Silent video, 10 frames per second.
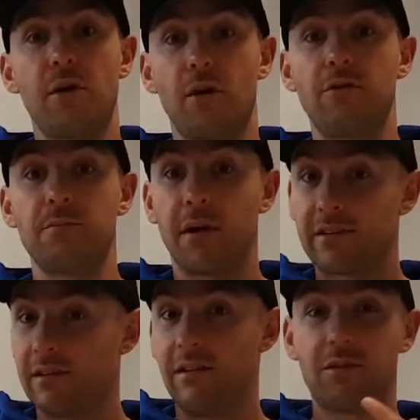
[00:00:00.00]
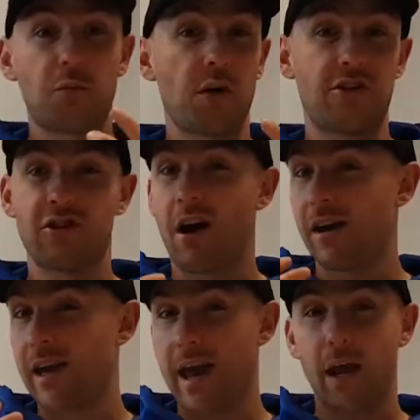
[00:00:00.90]
those muscles which
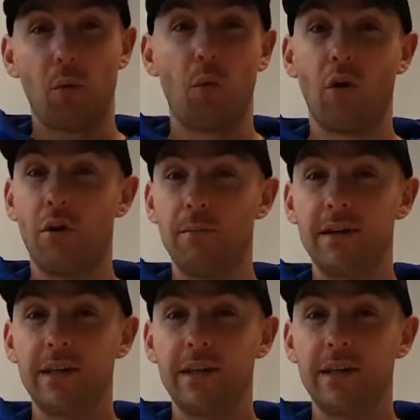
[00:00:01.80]
are getting warm,